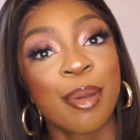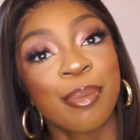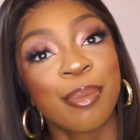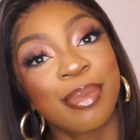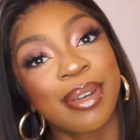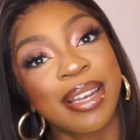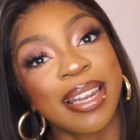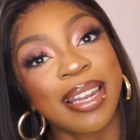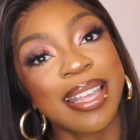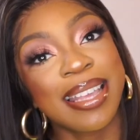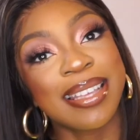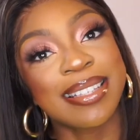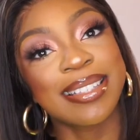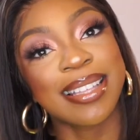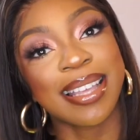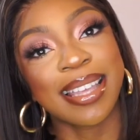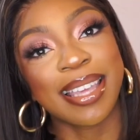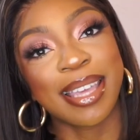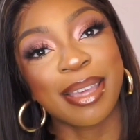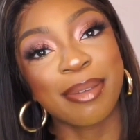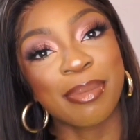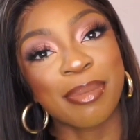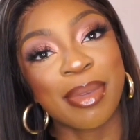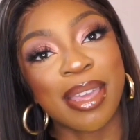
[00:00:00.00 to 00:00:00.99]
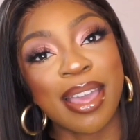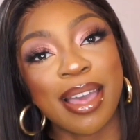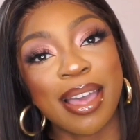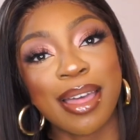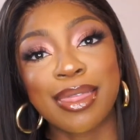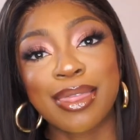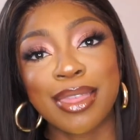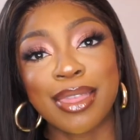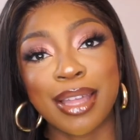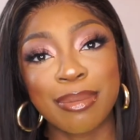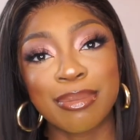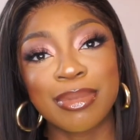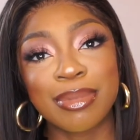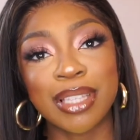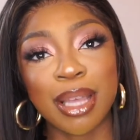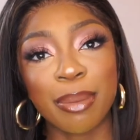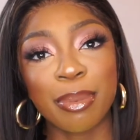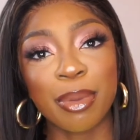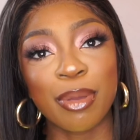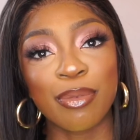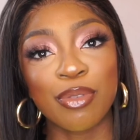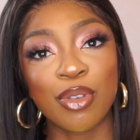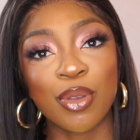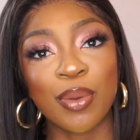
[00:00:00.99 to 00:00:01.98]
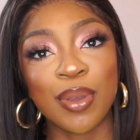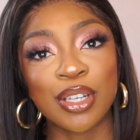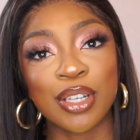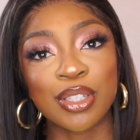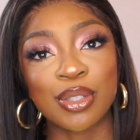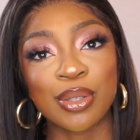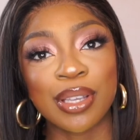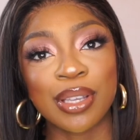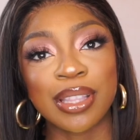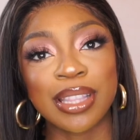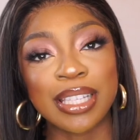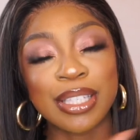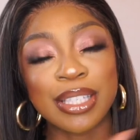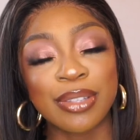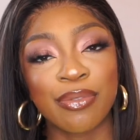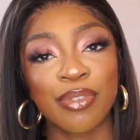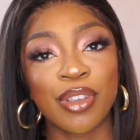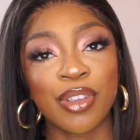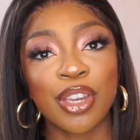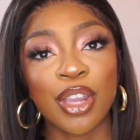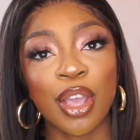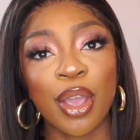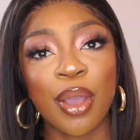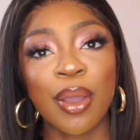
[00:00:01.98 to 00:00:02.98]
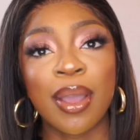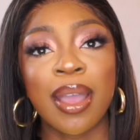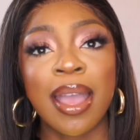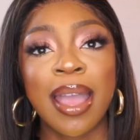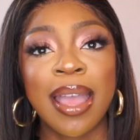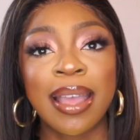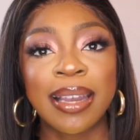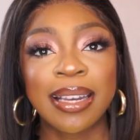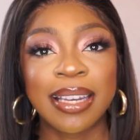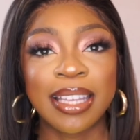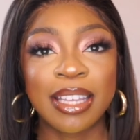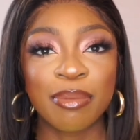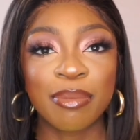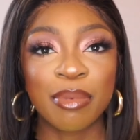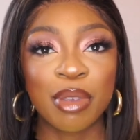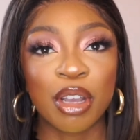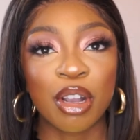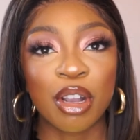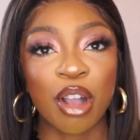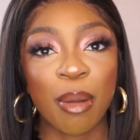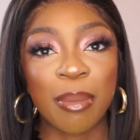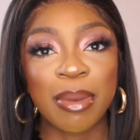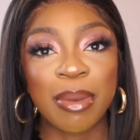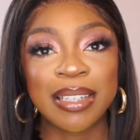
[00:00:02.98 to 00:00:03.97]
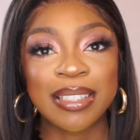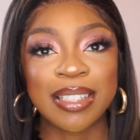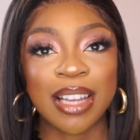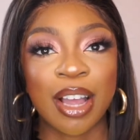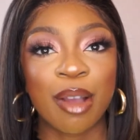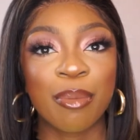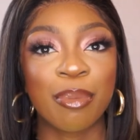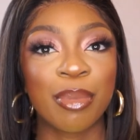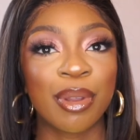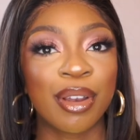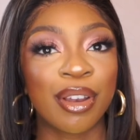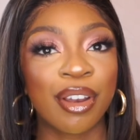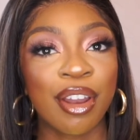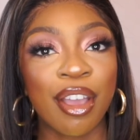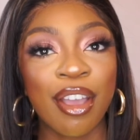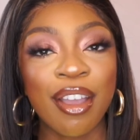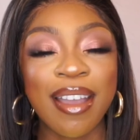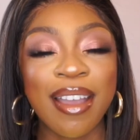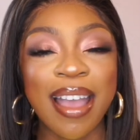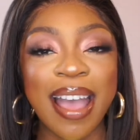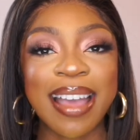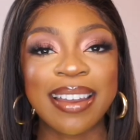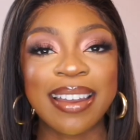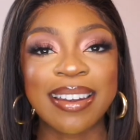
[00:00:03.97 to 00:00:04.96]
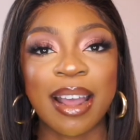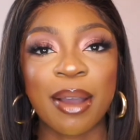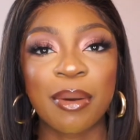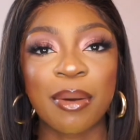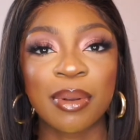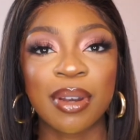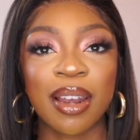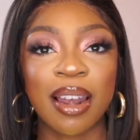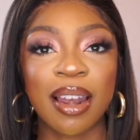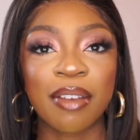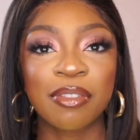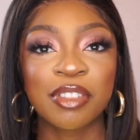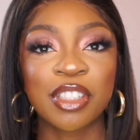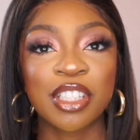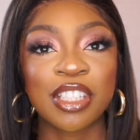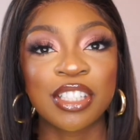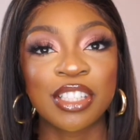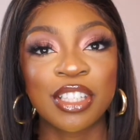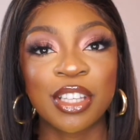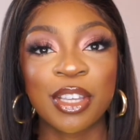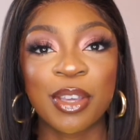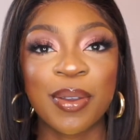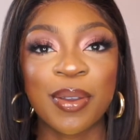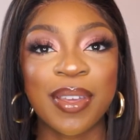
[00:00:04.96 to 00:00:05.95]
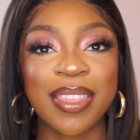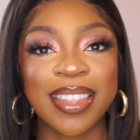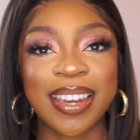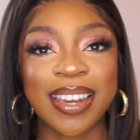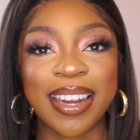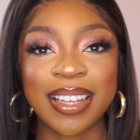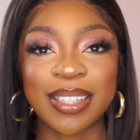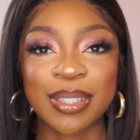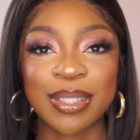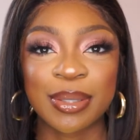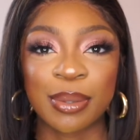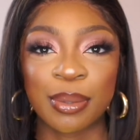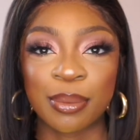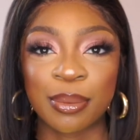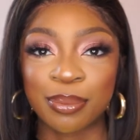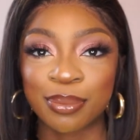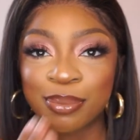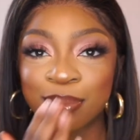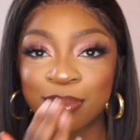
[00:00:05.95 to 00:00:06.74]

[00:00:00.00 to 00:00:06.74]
Please give me a thumbs up if you enjoyed this video. Leave me a comment down below and I would love to see you in the next one.